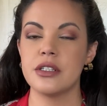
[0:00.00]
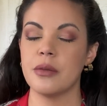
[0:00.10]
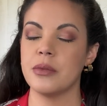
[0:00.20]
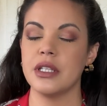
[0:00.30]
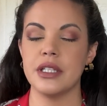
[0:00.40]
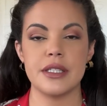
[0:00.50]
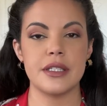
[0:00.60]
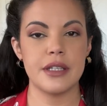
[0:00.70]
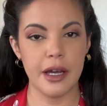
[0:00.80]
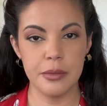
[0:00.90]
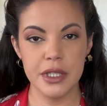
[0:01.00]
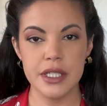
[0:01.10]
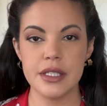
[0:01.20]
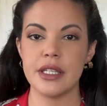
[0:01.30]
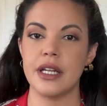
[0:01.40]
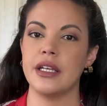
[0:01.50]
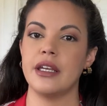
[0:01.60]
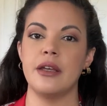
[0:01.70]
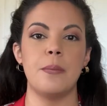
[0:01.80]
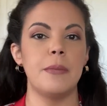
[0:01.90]
something that's timeless that I
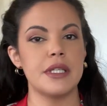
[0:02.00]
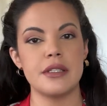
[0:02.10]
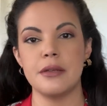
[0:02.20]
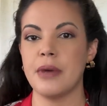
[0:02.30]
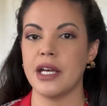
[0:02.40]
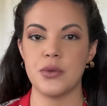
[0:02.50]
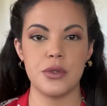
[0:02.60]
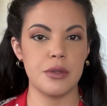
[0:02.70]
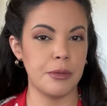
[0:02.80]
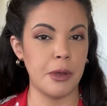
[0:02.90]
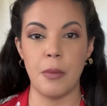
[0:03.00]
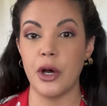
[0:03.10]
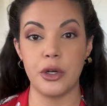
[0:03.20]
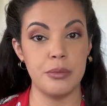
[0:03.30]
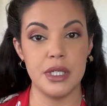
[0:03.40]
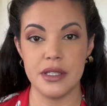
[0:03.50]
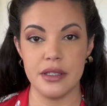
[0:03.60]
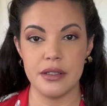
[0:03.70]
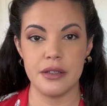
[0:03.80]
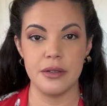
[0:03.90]
can mix and match with some of my modern pieces.